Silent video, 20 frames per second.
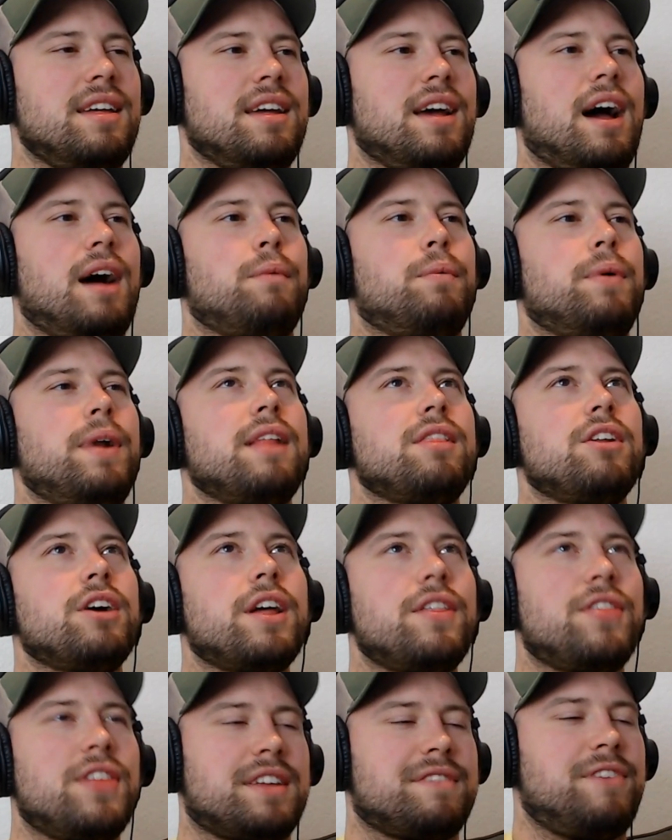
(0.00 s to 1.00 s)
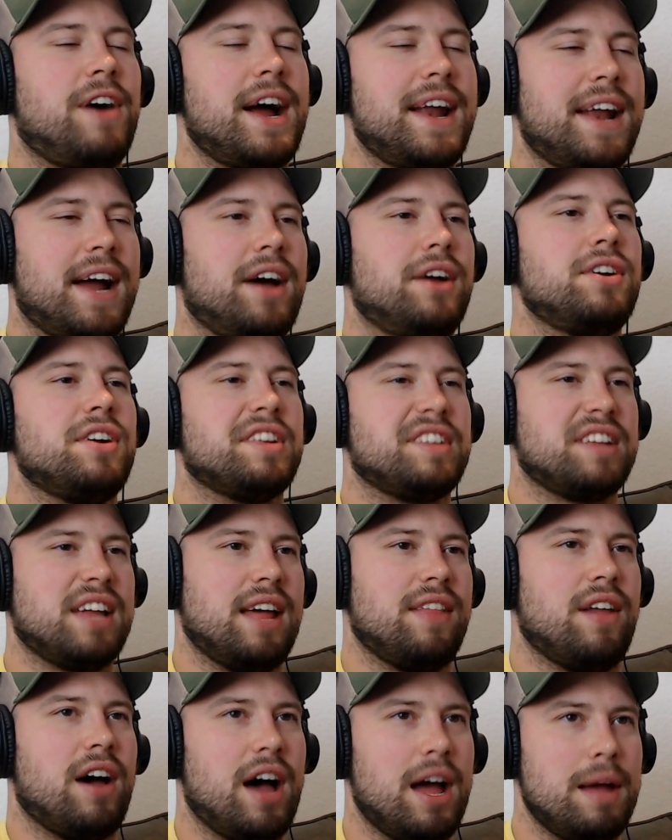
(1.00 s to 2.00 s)
when I look at this fight, I
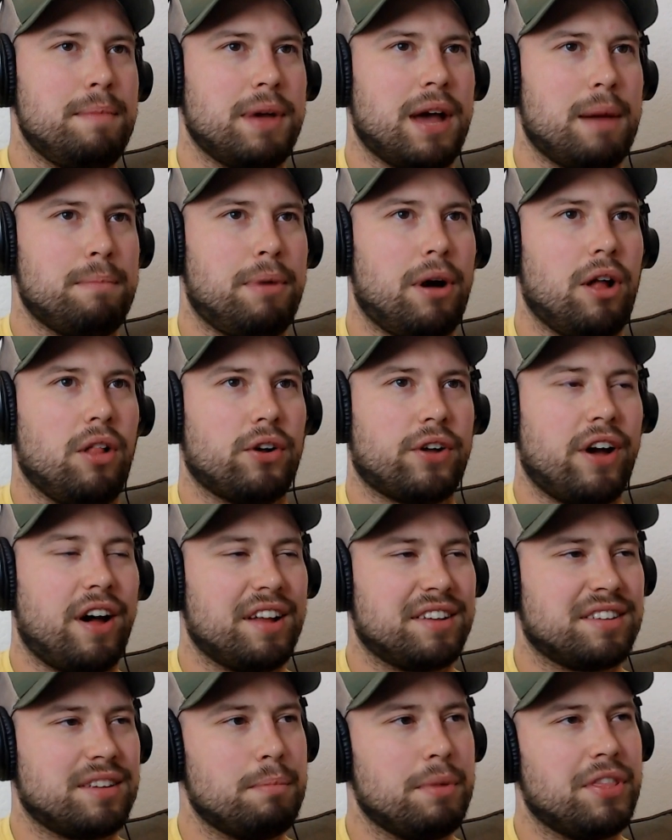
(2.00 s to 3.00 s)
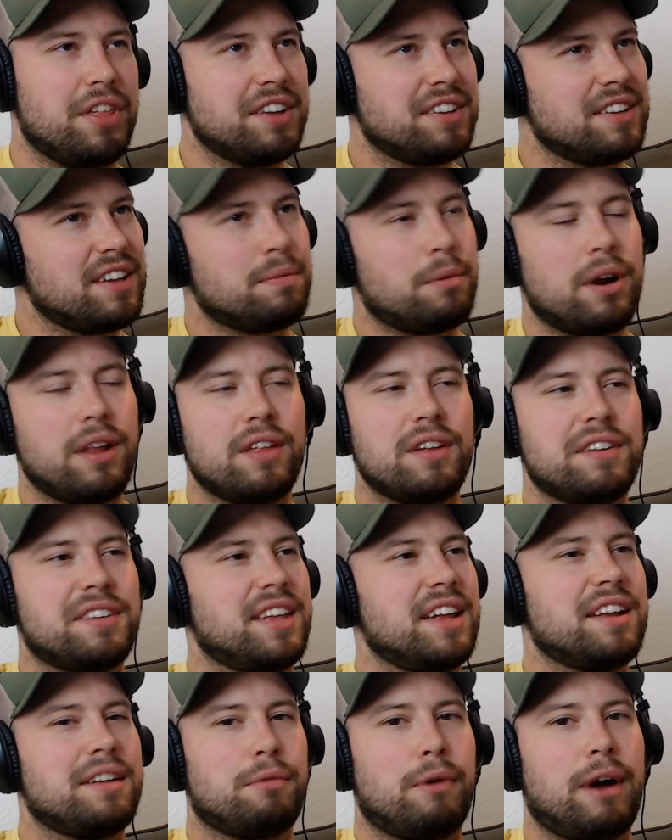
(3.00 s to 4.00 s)
understand the hype behind Paulo Costa, but this is one of those
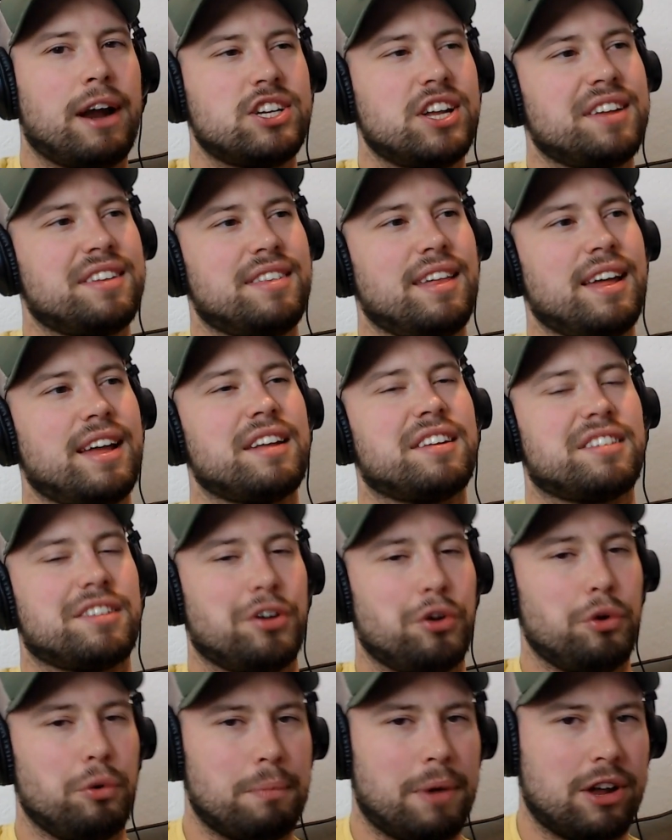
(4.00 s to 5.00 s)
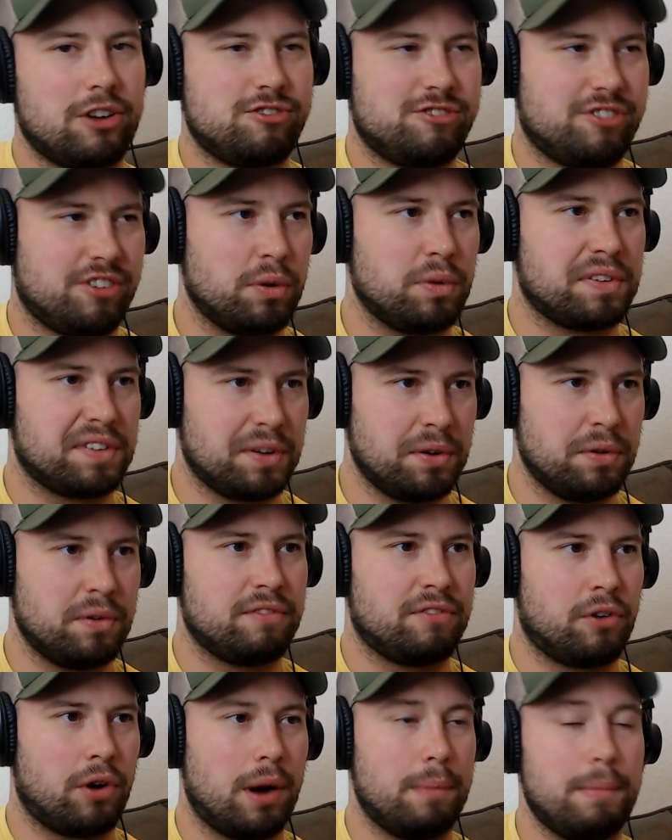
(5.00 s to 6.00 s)
things where I just think it's too much too soon
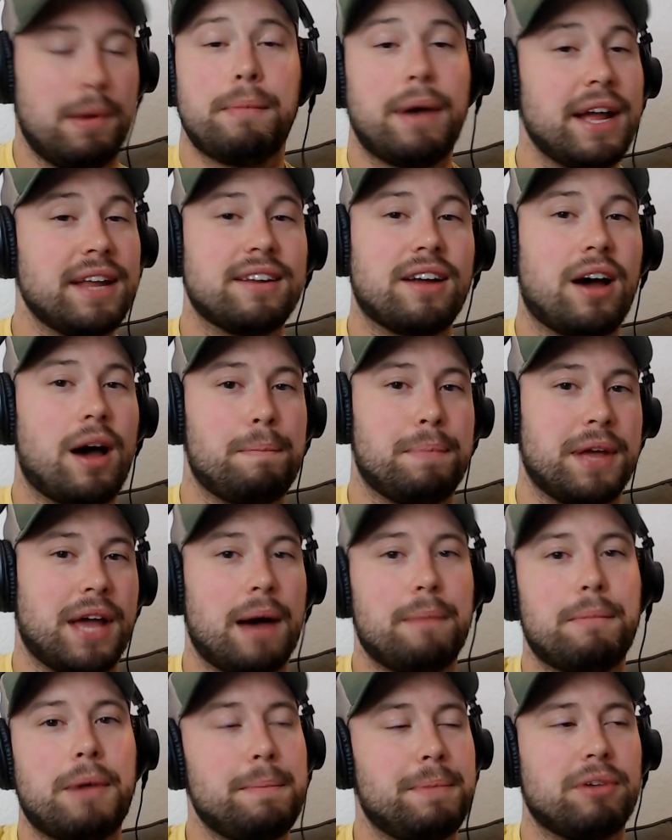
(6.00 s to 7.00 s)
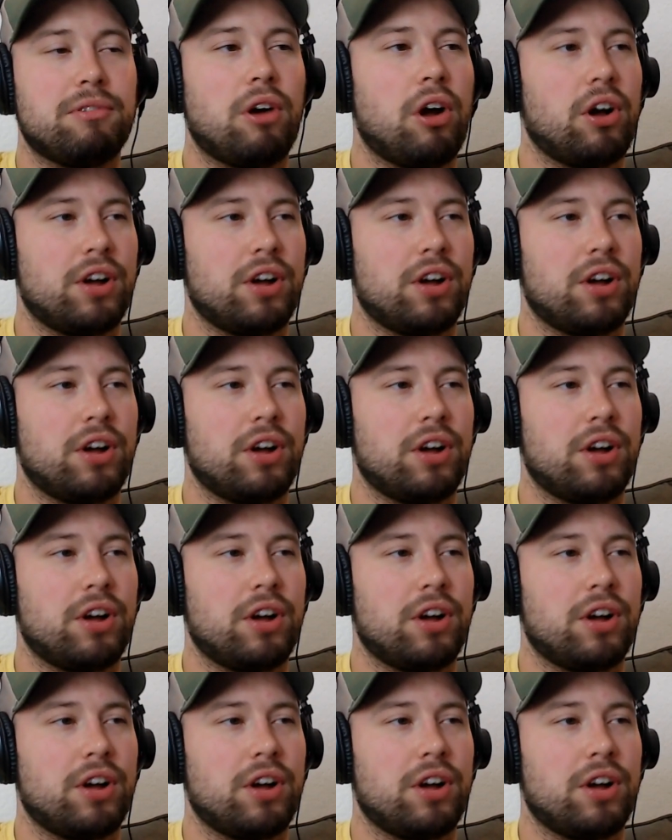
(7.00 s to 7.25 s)
for him. It might not be. I might be wrong.